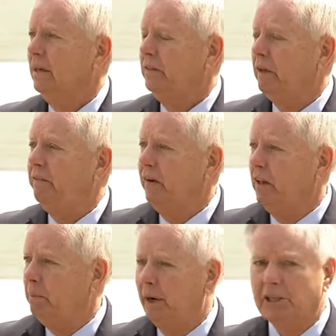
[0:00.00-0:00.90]
The
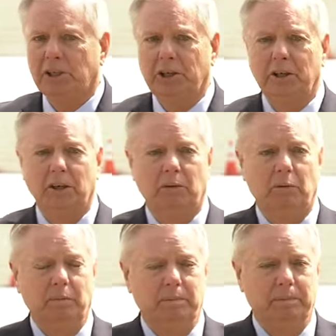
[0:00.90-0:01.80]
filibuster
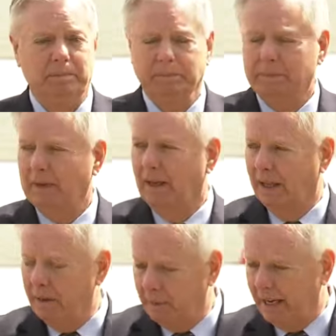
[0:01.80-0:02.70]

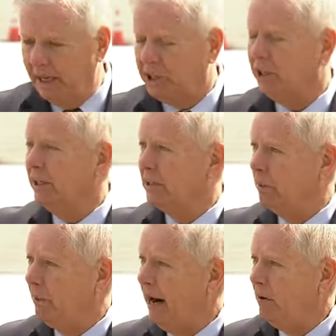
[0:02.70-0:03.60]
elimination is a
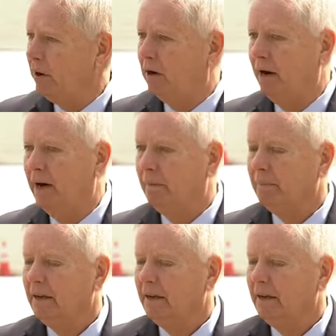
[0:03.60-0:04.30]
power grab.